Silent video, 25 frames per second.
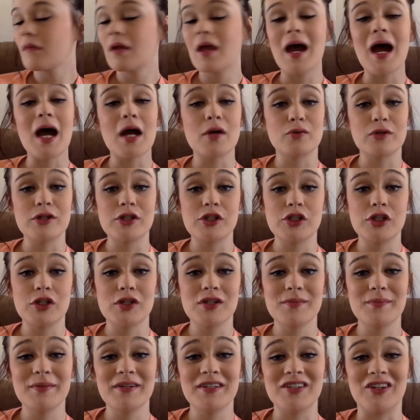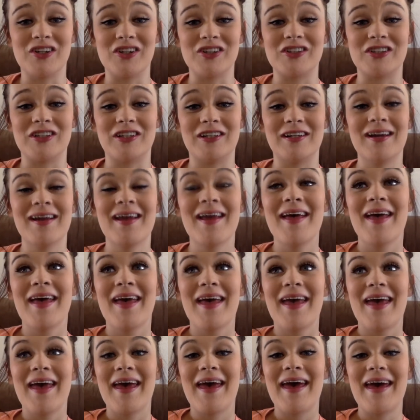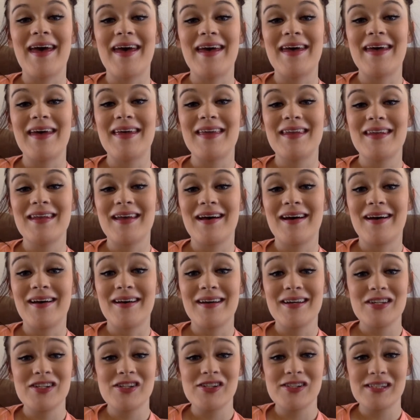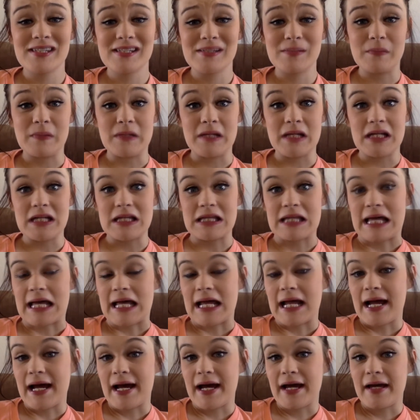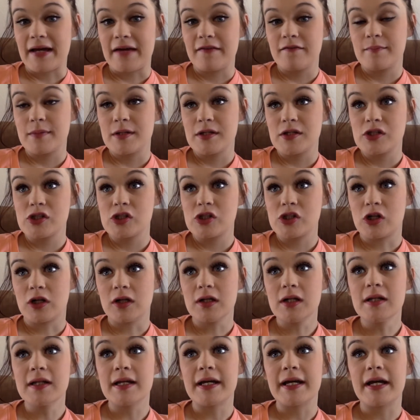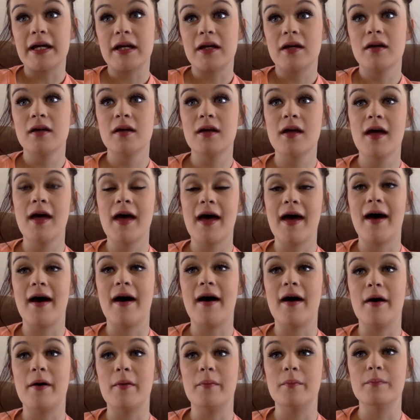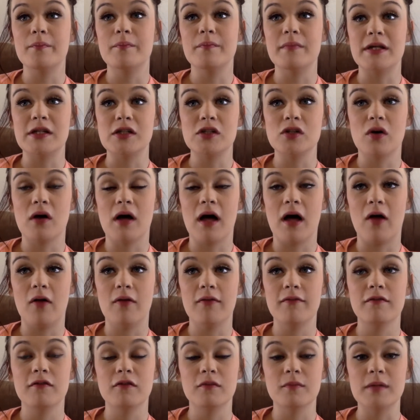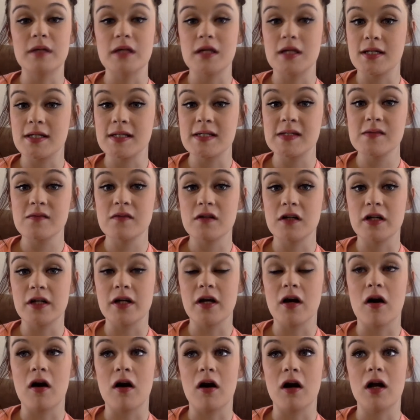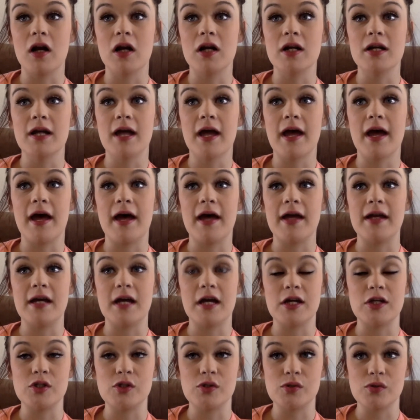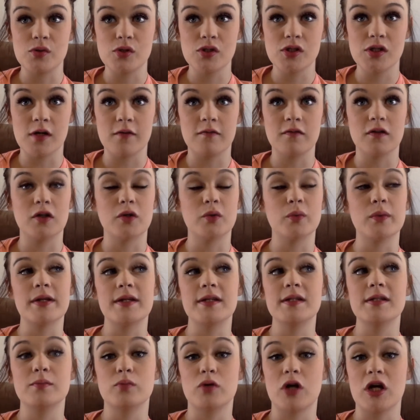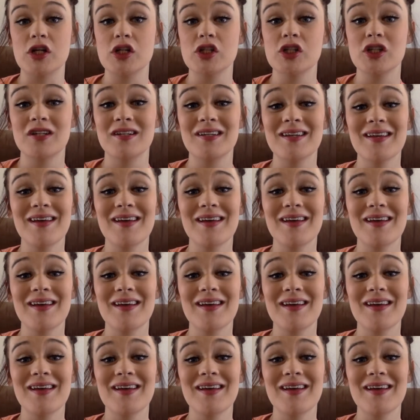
reached out to my doctor and I just admitted that I've been struggling. Mental health for me is very hard, and I do suffer with depression